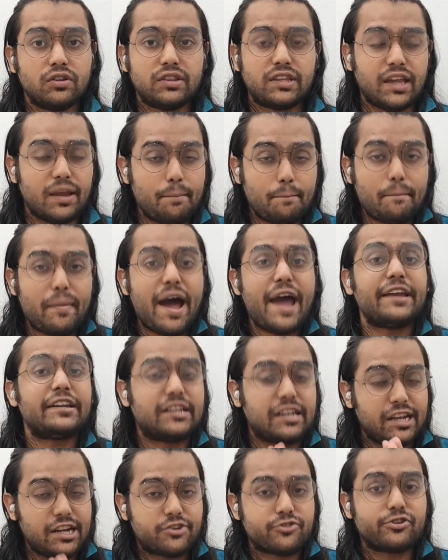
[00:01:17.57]
They
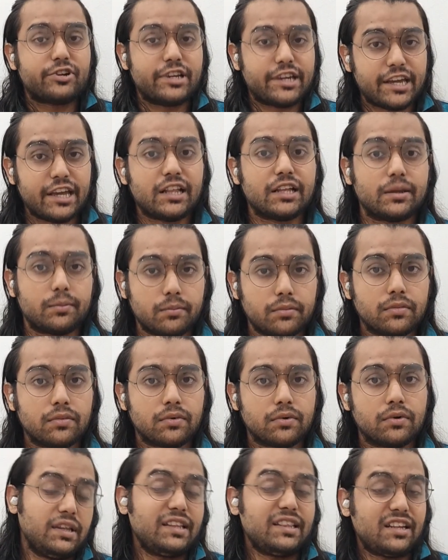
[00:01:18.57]
might literally kill him.
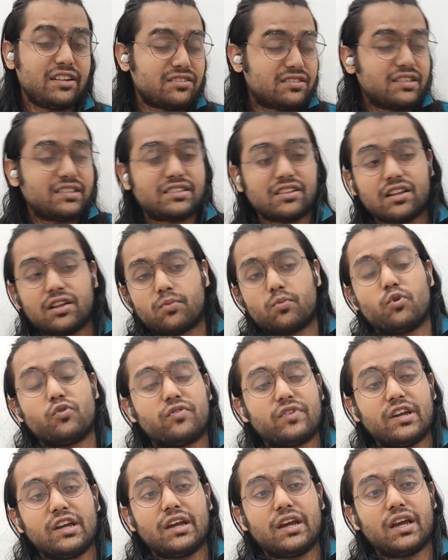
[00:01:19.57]
Then there's this other
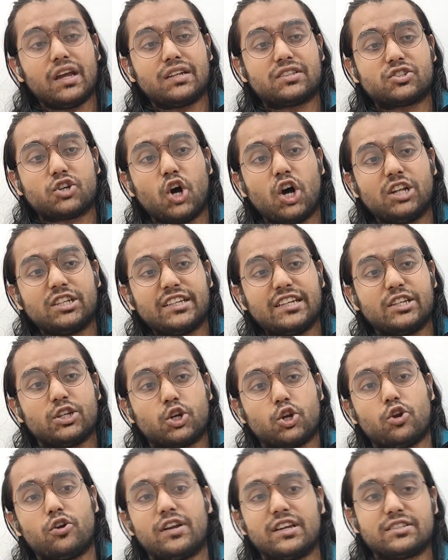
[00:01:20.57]
movie, it's called
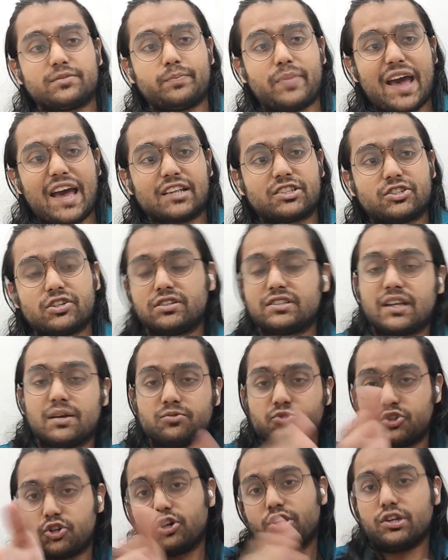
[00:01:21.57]
Inglourious Bastards,
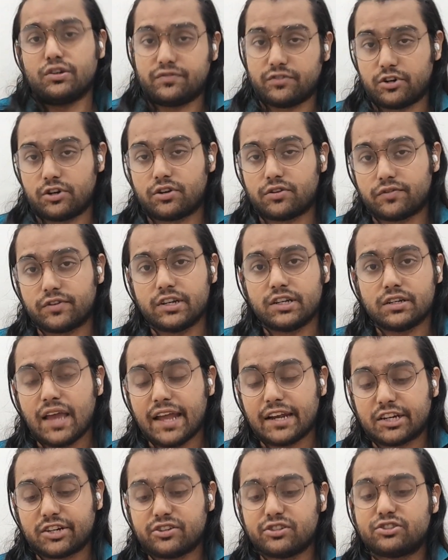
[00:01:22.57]
I'm sure you've heard of it.
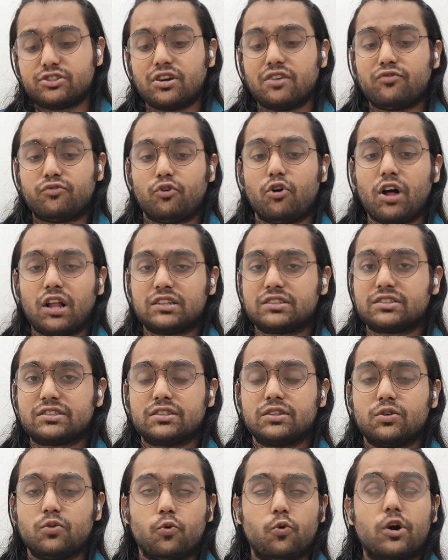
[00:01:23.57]
And Christoph Waltz,
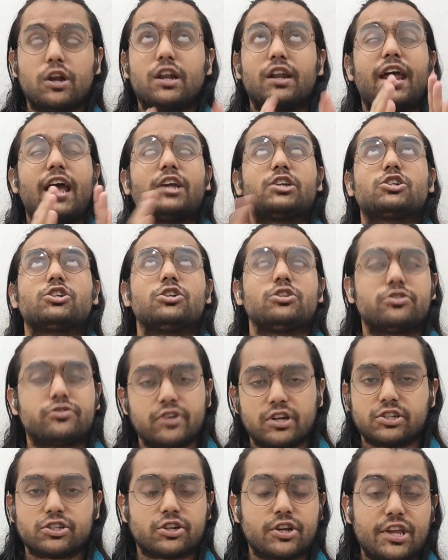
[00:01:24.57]
what a national
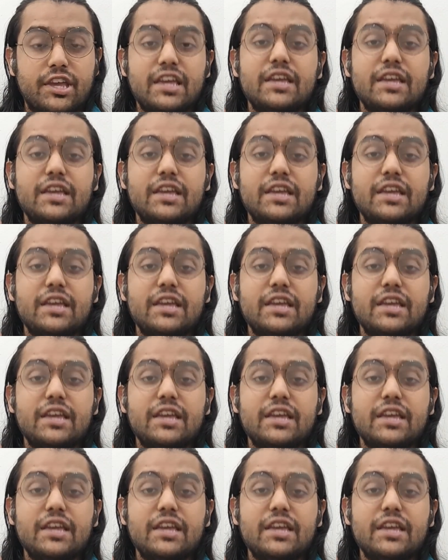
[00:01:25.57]
treasure.